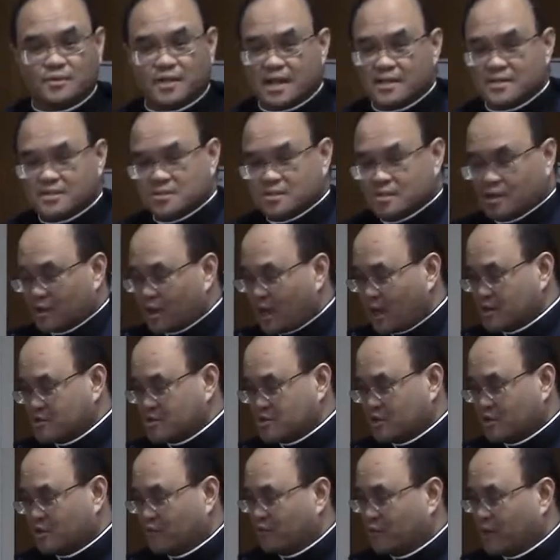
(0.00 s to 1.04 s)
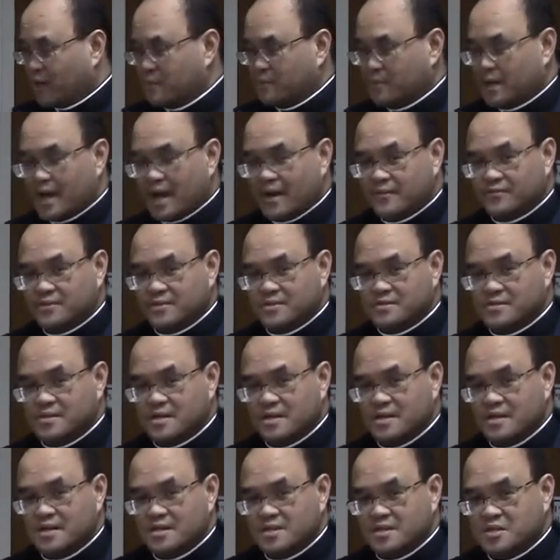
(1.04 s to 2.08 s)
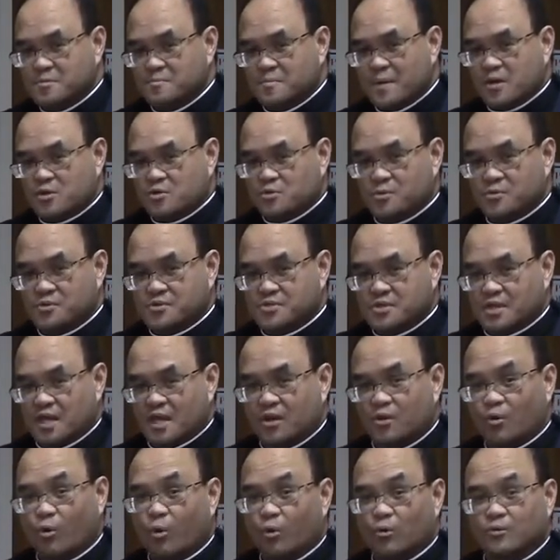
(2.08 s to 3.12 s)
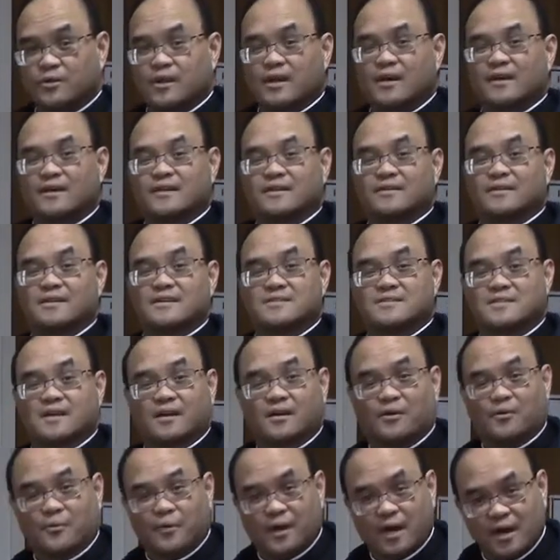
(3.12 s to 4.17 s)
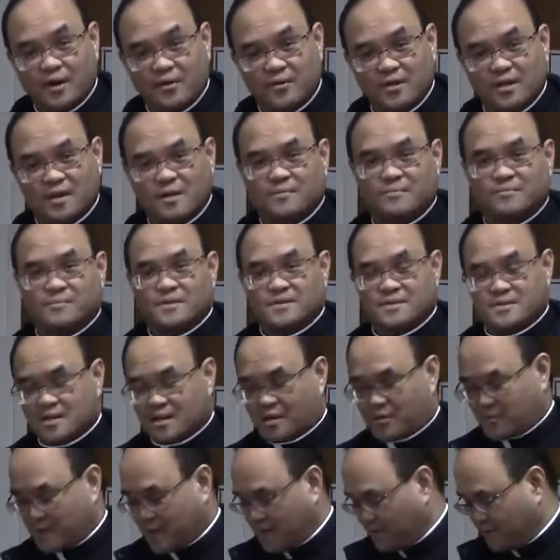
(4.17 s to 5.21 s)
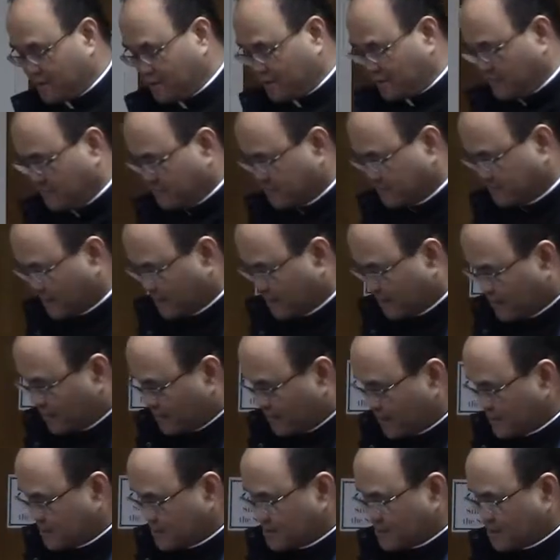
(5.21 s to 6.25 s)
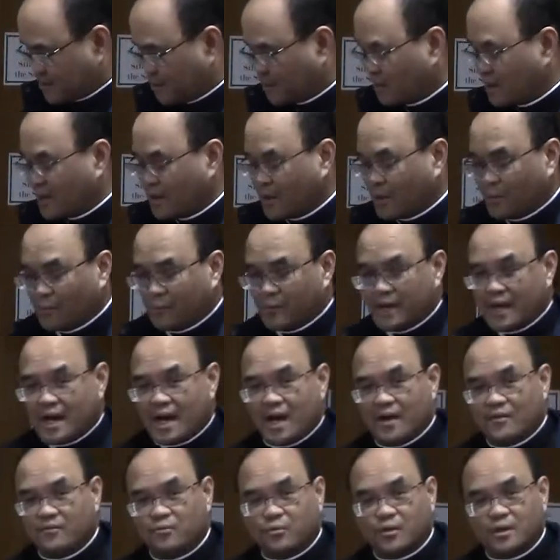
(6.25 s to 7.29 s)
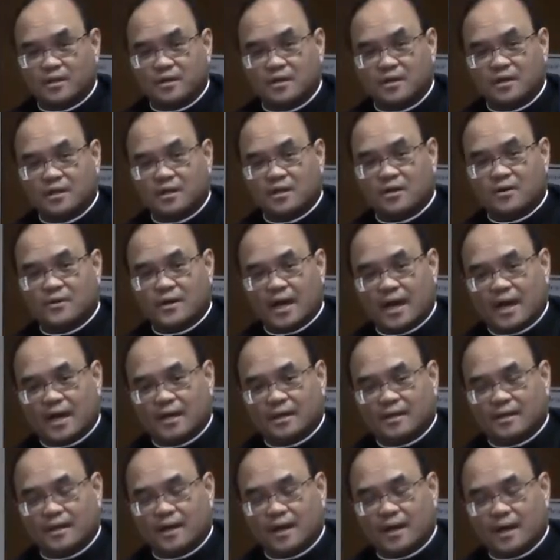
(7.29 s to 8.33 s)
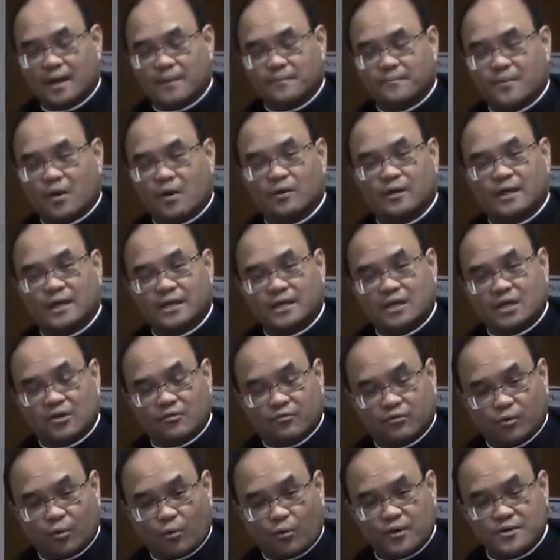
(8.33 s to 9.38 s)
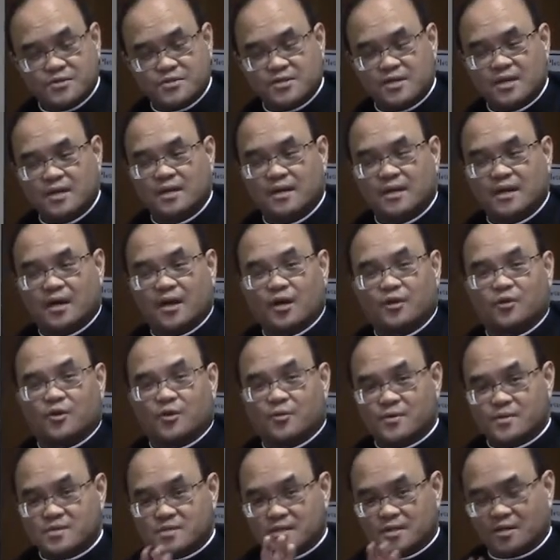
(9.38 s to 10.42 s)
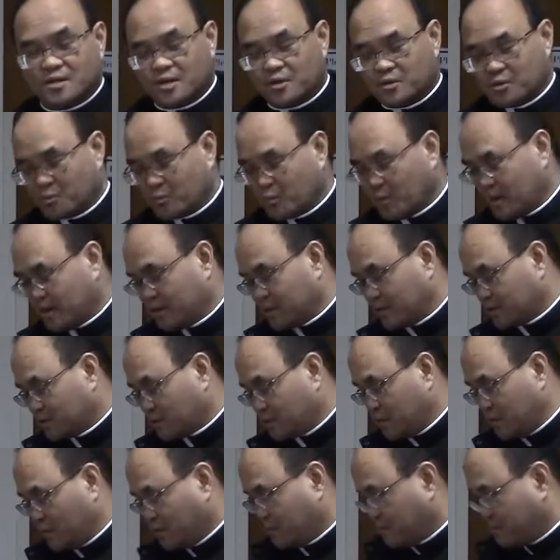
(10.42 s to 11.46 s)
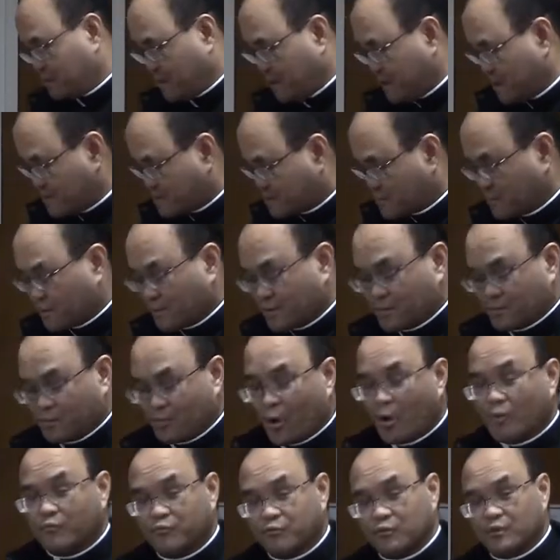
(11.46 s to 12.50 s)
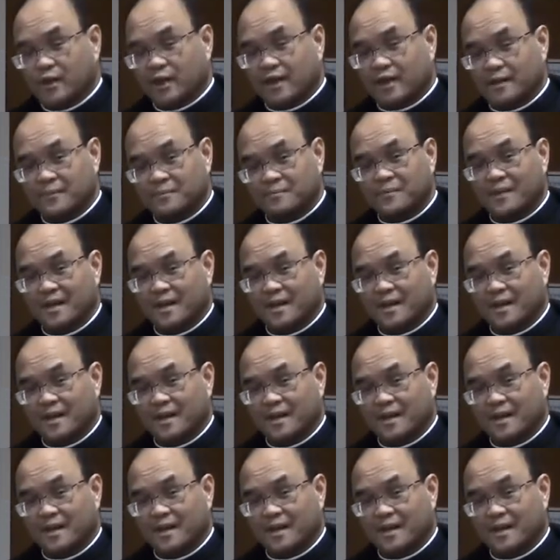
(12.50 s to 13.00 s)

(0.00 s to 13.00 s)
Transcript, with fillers: that's the logic of why we have this special sink called the sacrarium. The sacrarium. All right, so we have one here at um, Our Lady of Lourdes, and there is another one at Queen of Peace, where hopefully